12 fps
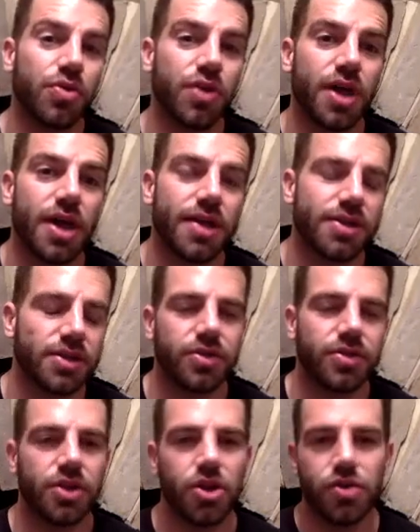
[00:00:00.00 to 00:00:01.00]
and
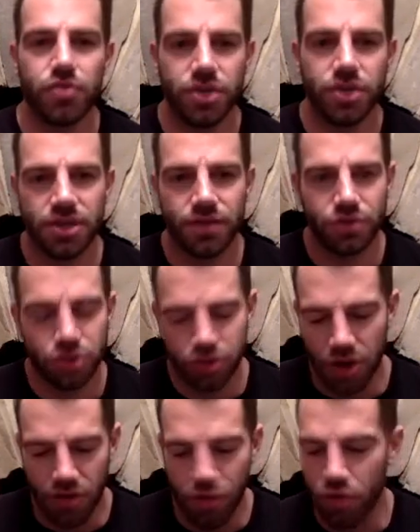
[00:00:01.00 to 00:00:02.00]
the only reason
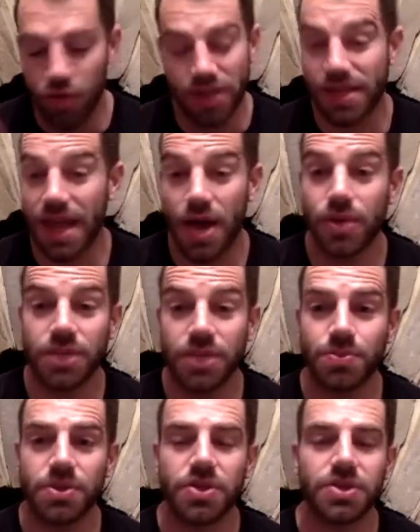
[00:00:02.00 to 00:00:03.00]
I wrote that down is
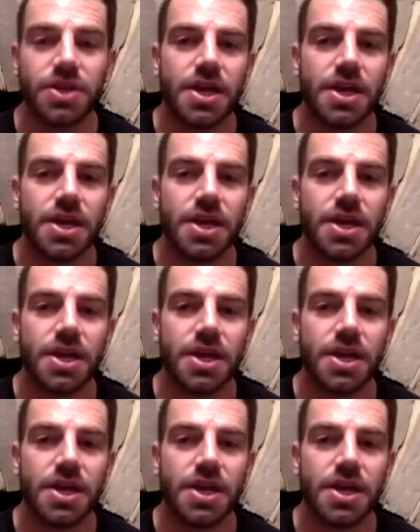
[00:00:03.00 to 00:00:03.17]
because